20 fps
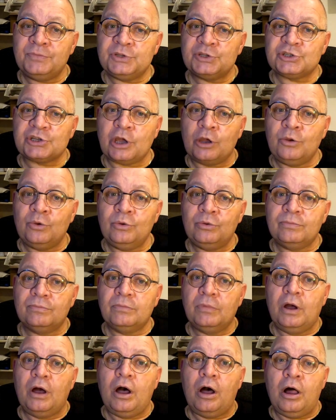So
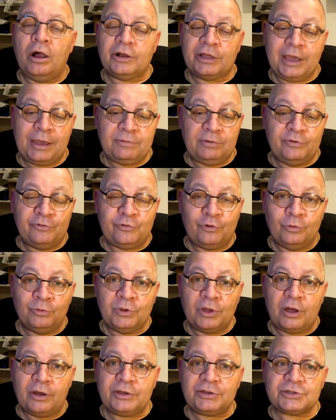I'll keep you
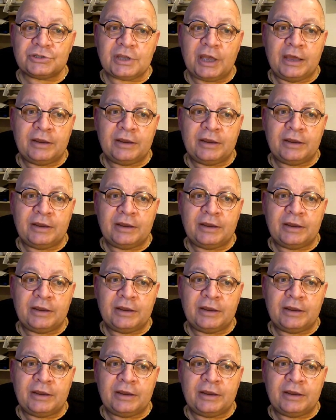informed, guys,